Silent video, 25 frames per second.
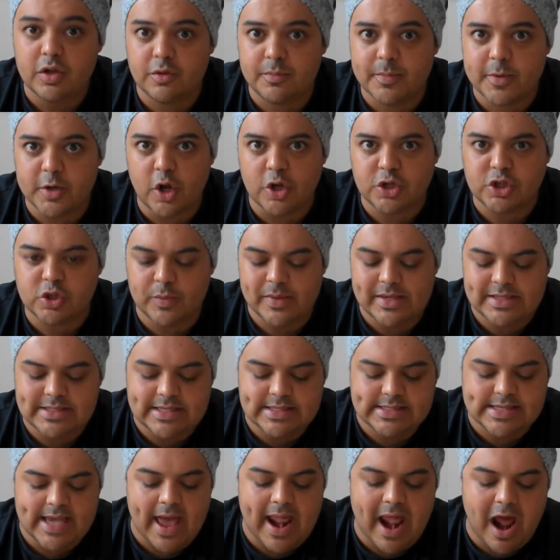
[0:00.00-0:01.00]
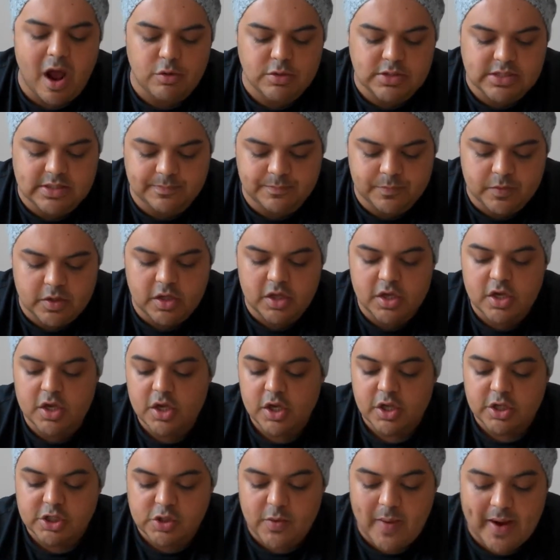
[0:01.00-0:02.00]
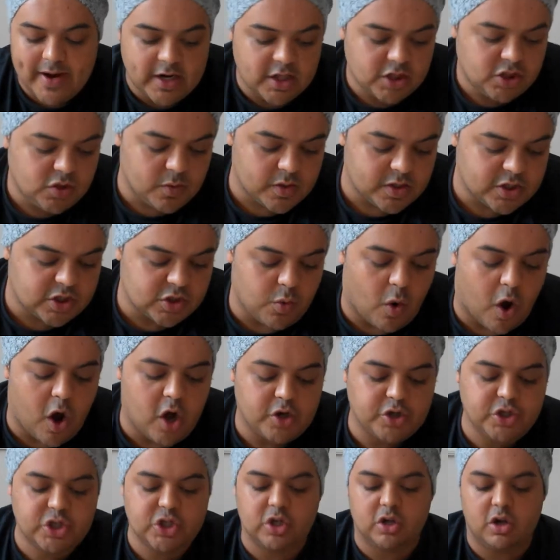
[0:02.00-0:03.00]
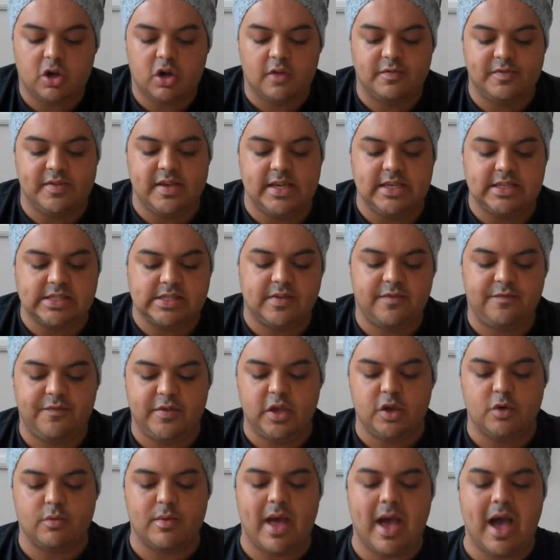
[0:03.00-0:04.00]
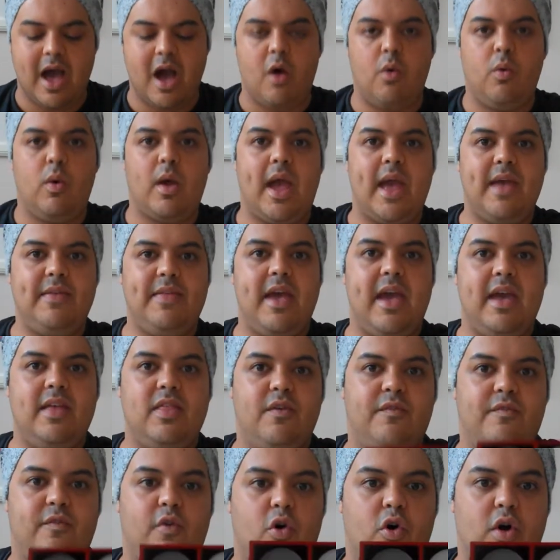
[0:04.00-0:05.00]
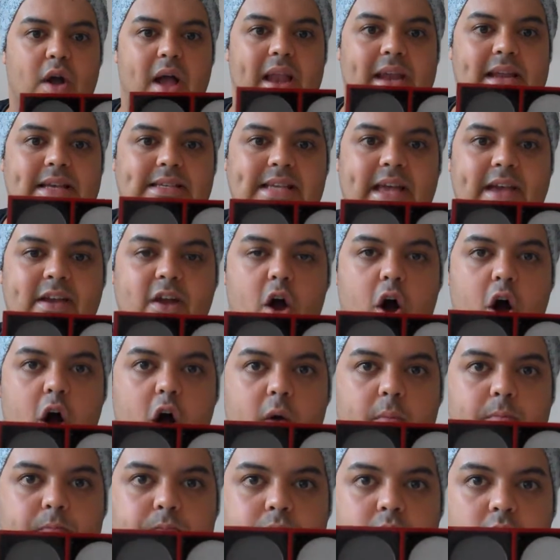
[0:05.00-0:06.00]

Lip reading: but not so easy to get out. So I'm going to do a swatch on these for you now. Okay, they're the 4 colours I got